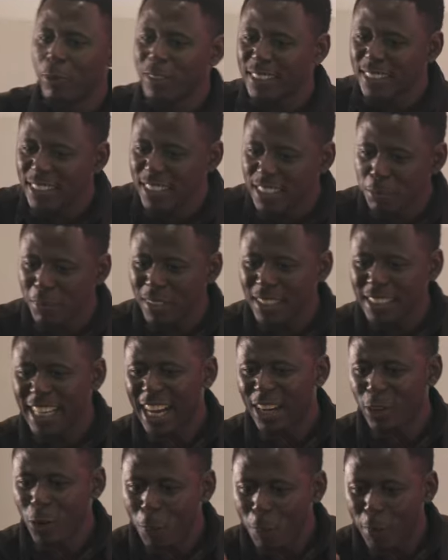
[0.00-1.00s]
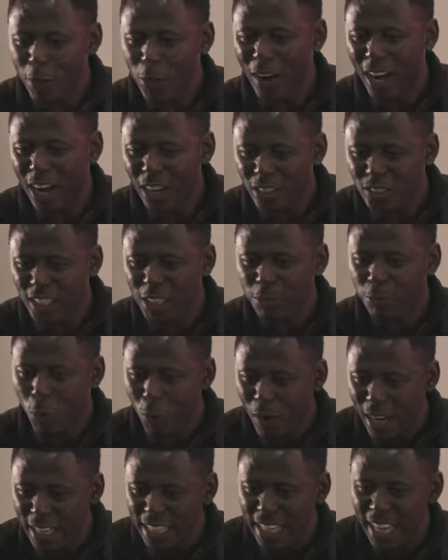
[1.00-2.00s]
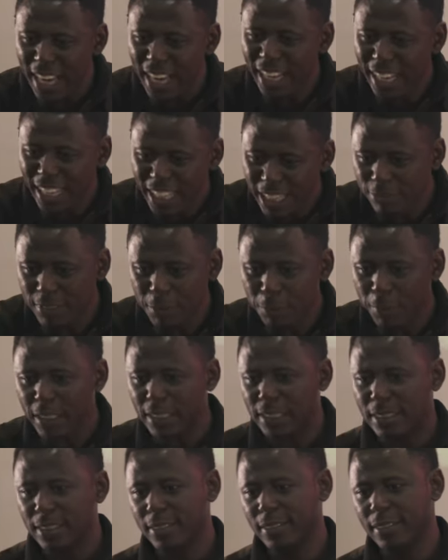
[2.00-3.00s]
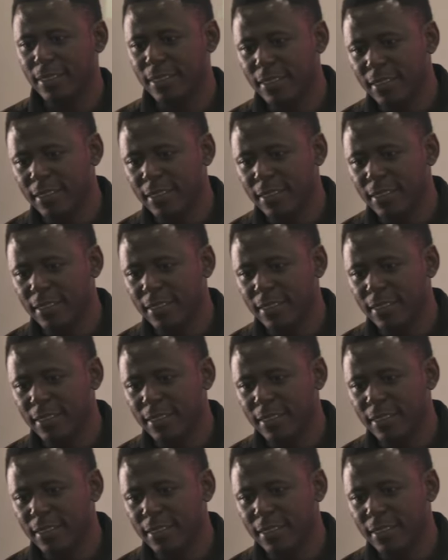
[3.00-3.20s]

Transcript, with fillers: for six months, cannot pay your house rent for one year, leave the place.